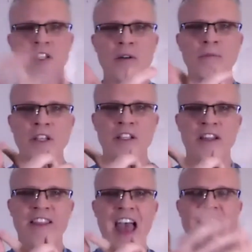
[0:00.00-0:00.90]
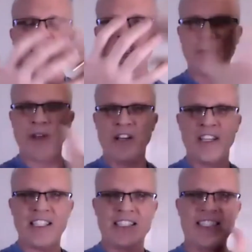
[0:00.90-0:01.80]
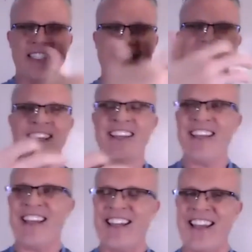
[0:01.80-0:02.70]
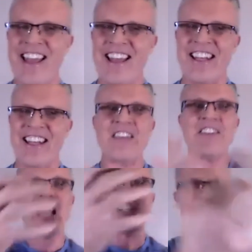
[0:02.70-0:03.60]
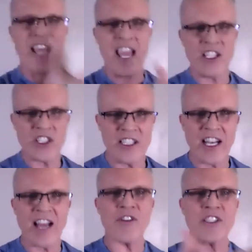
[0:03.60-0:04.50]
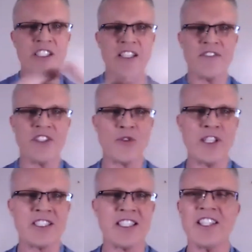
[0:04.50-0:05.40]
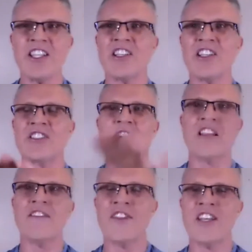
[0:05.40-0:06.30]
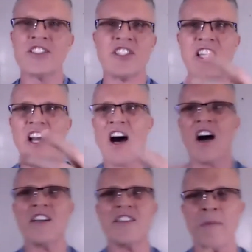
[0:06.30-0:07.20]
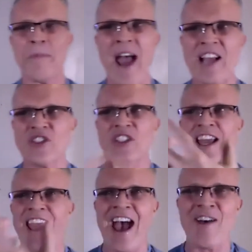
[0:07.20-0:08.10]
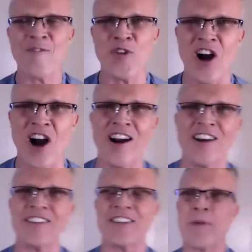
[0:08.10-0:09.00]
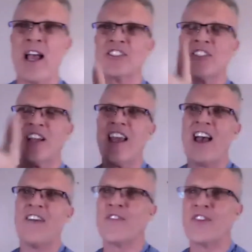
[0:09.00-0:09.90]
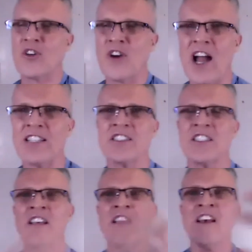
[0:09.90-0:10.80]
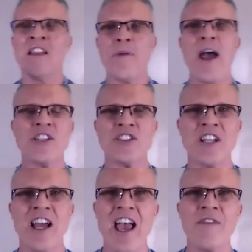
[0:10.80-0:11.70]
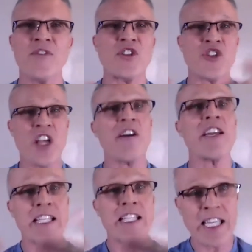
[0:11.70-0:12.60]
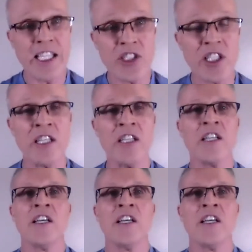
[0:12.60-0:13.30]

you know, it, that experience and and, and, and the education that I've received in recent years, all of this, the art, the passion I have for art, the passion I have for Christ, the passion I have for sharing and teaching,